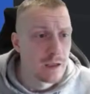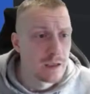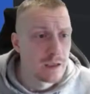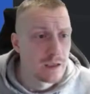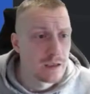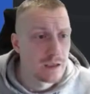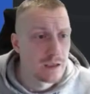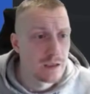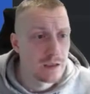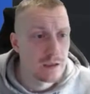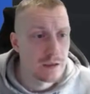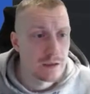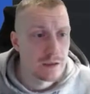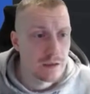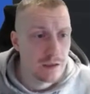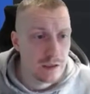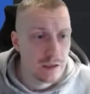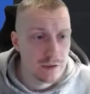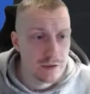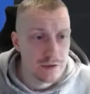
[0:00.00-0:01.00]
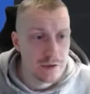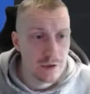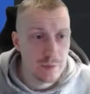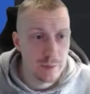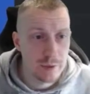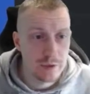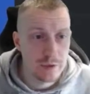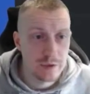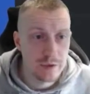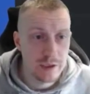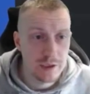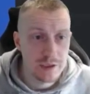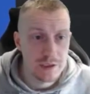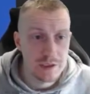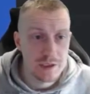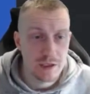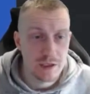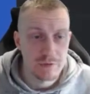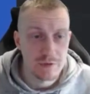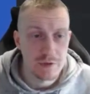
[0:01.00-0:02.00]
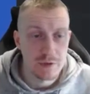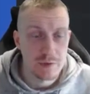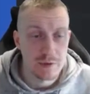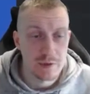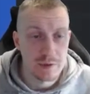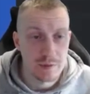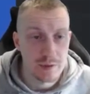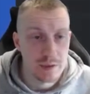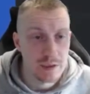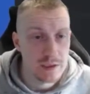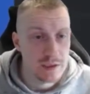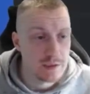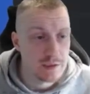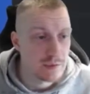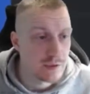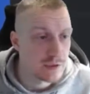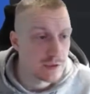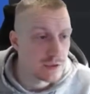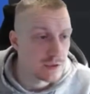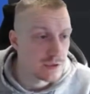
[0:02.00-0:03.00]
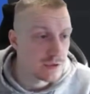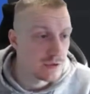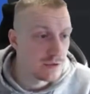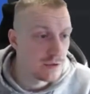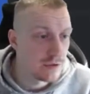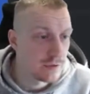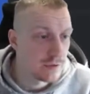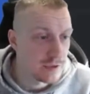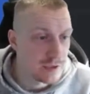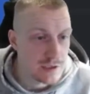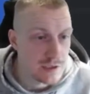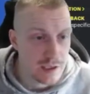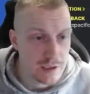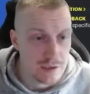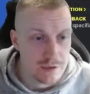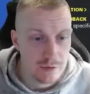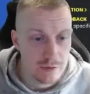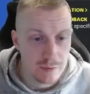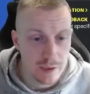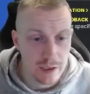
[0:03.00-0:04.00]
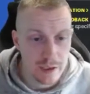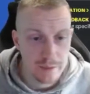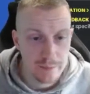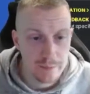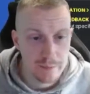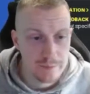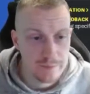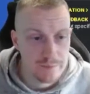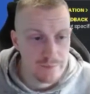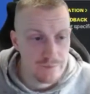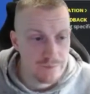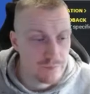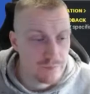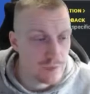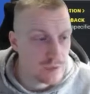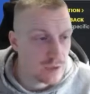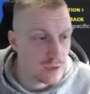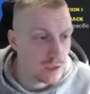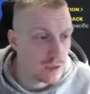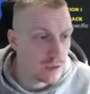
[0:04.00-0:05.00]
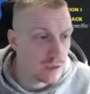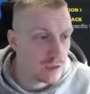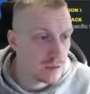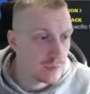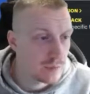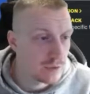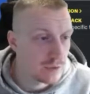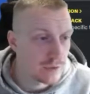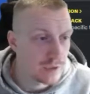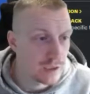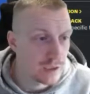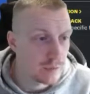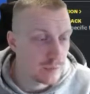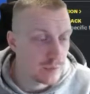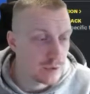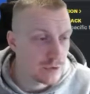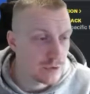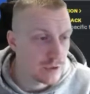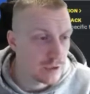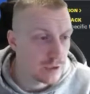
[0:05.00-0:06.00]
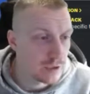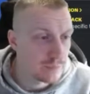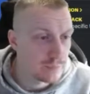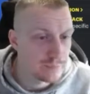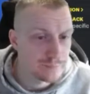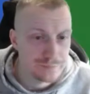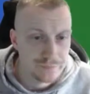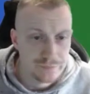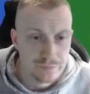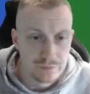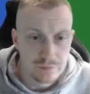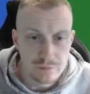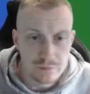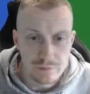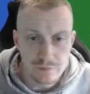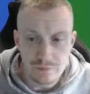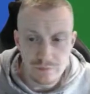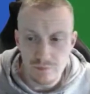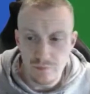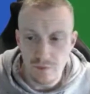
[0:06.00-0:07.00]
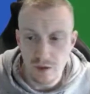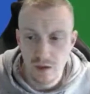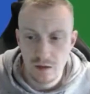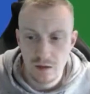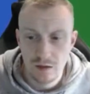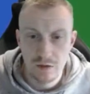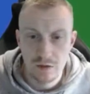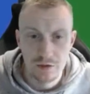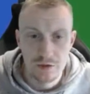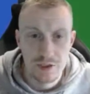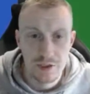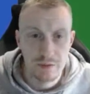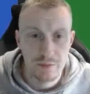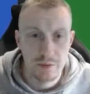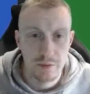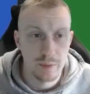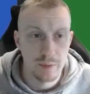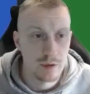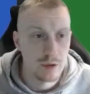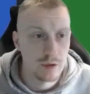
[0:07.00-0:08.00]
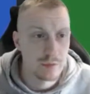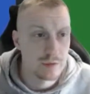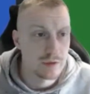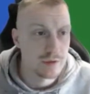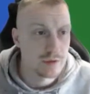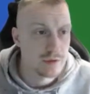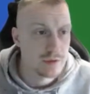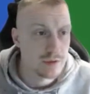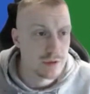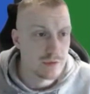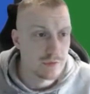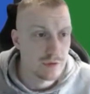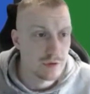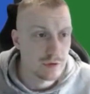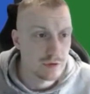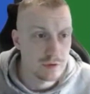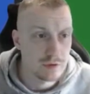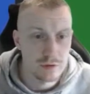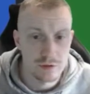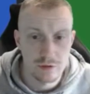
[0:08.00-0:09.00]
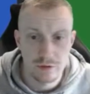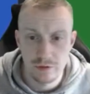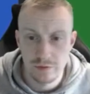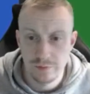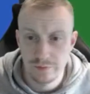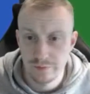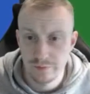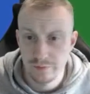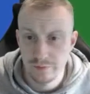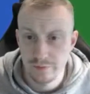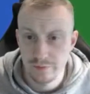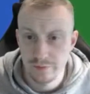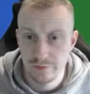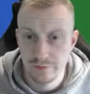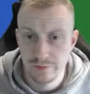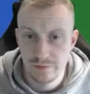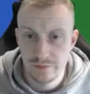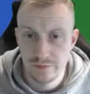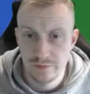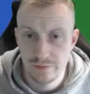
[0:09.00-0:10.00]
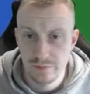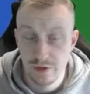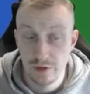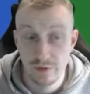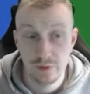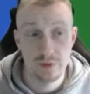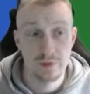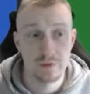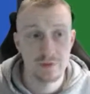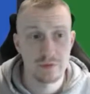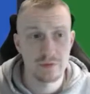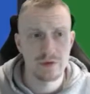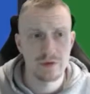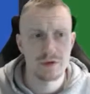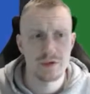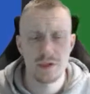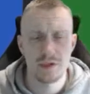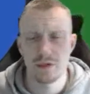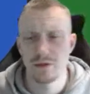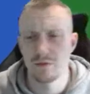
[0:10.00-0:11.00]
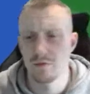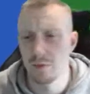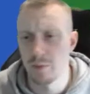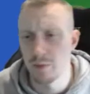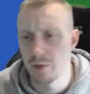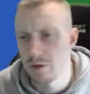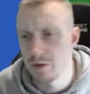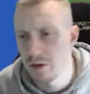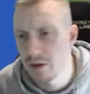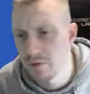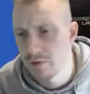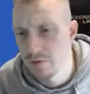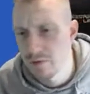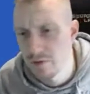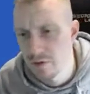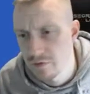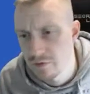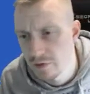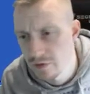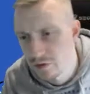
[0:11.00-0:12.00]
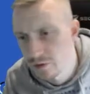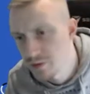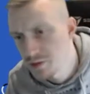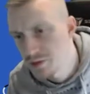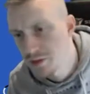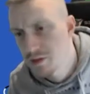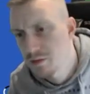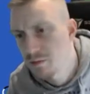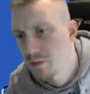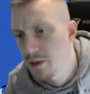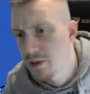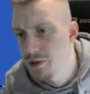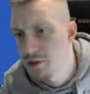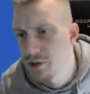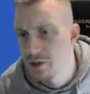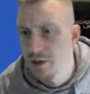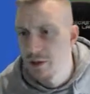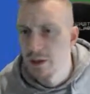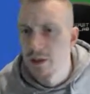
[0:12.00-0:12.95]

There's no point doing any staff responsibilities, because there's nothing set up yet. I'm not dealing with training. No team report, because I've got no... I do have an assistant report, even though I've got no assistant manager.